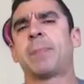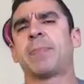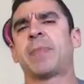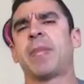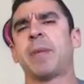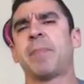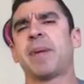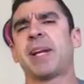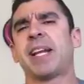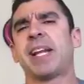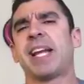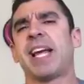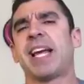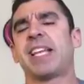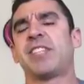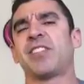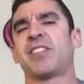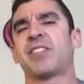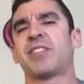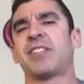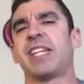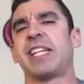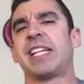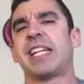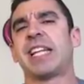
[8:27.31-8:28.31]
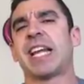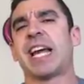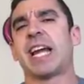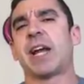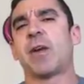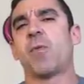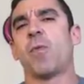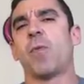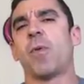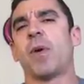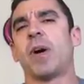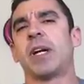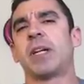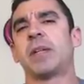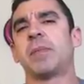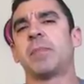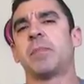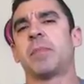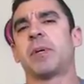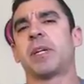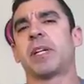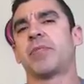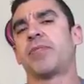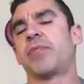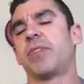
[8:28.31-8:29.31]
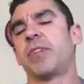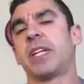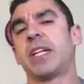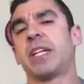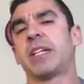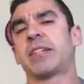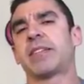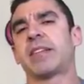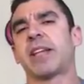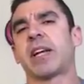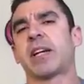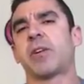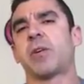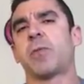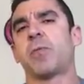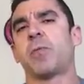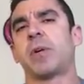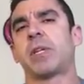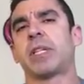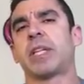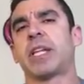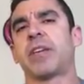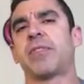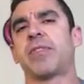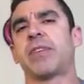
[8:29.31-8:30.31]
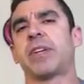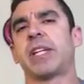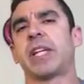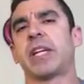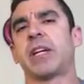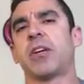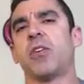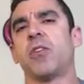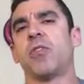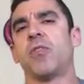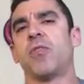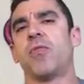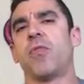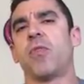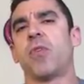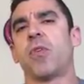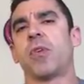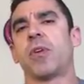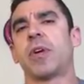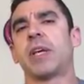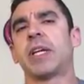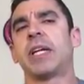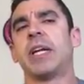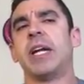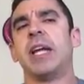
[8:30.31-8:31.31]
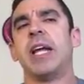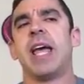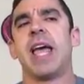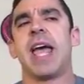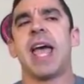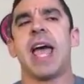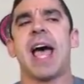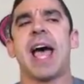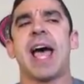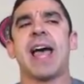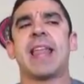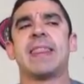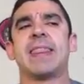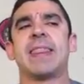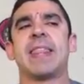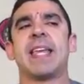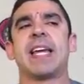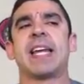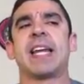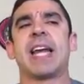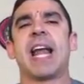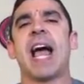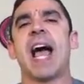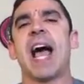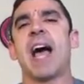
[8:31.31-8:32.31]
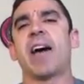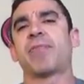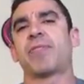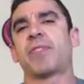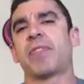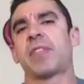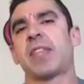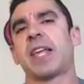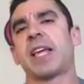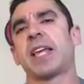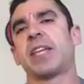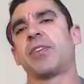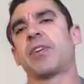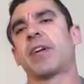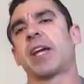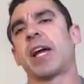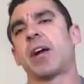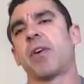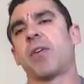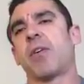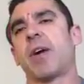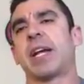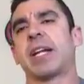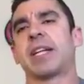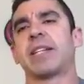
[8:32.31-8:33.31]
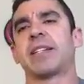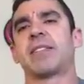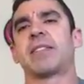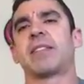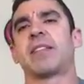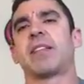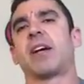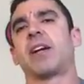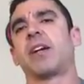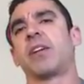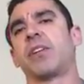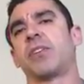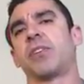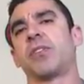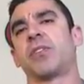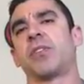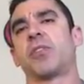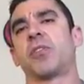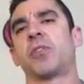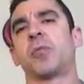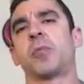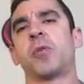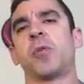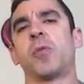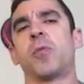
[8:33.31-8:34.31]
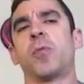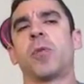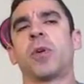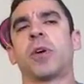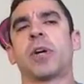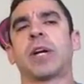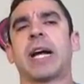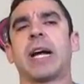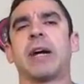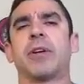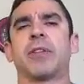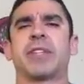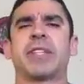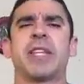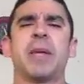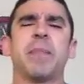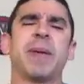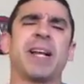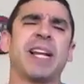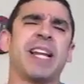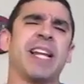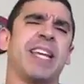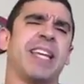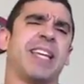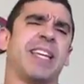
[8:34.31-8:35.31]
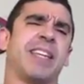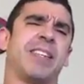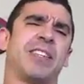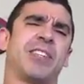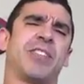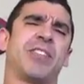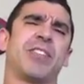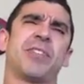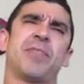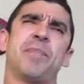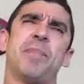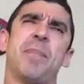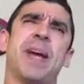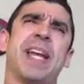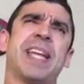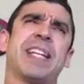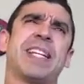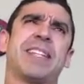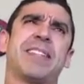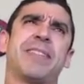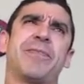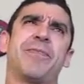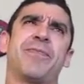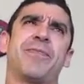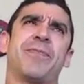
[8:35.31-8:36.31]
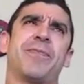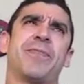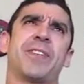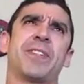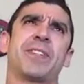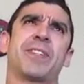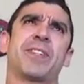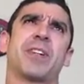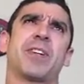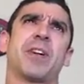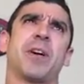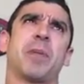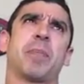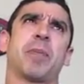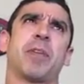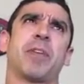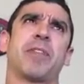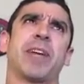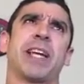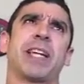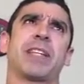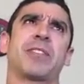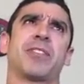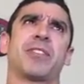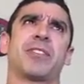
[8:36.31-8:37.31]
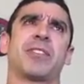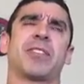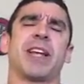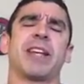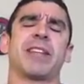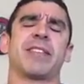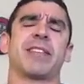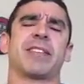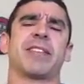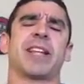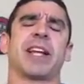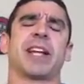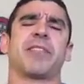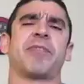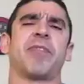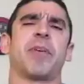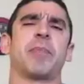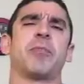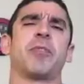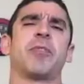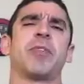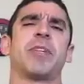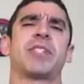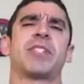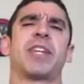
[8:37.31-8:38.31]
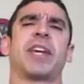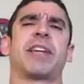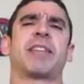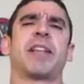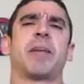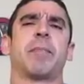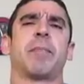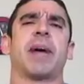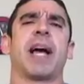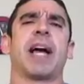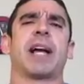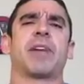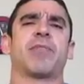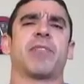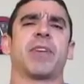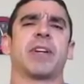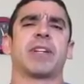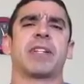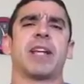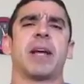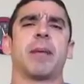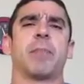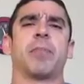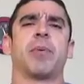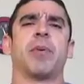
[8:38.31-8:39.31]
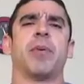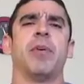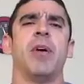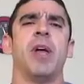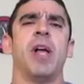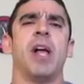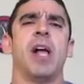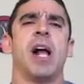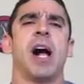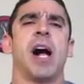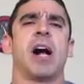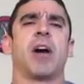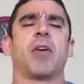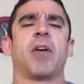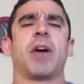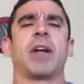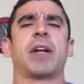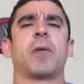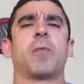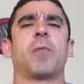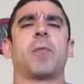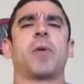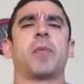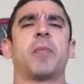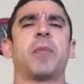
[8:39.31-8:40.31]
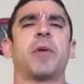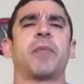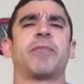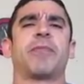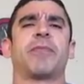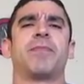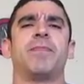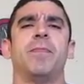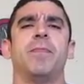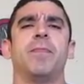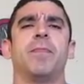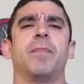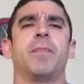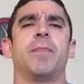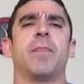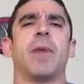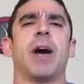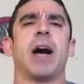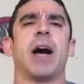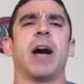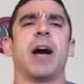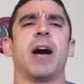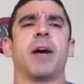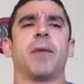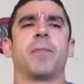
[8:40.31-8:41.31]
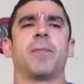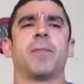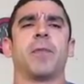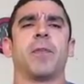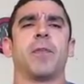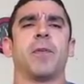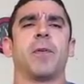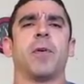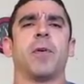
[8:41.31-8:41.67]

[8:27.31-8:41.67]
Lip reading: Typically I just need like one, but if you need a second one, definitely go for it. And then after that, you can go ahead and start your normal workout. Typically, just my first couple of exercises, like if I'm doing chest and back, for example, I'll go ahead and warm up